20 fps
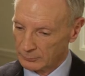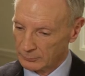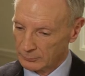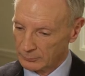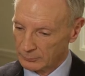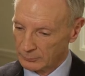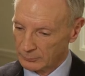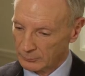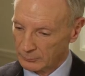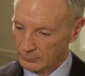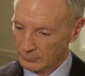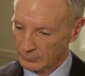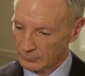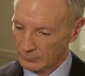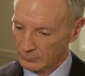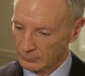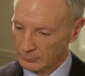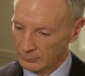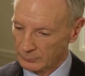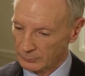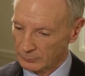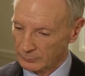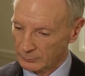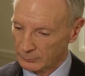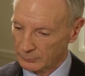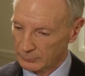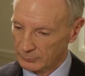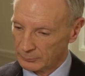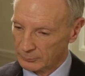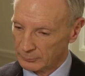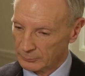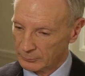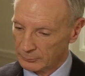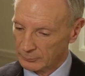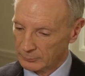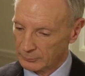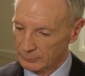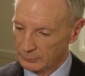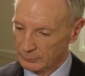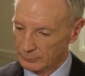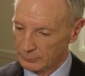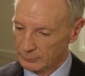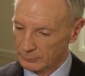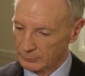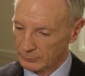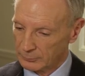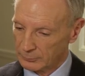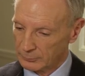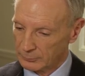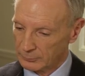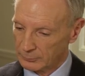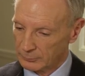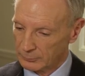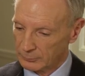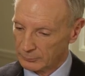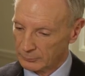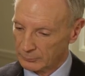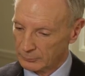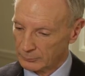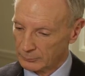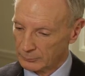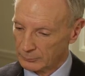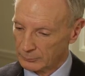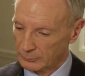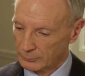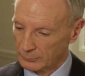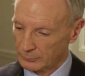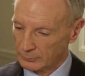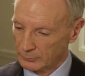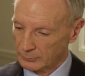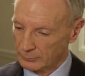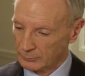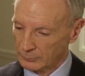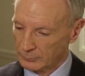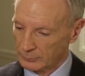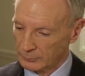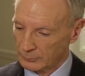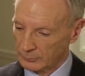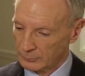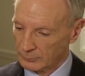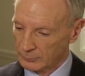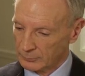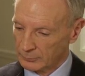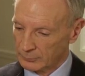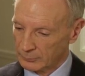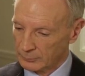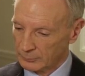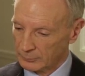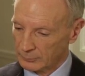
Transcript: (silent)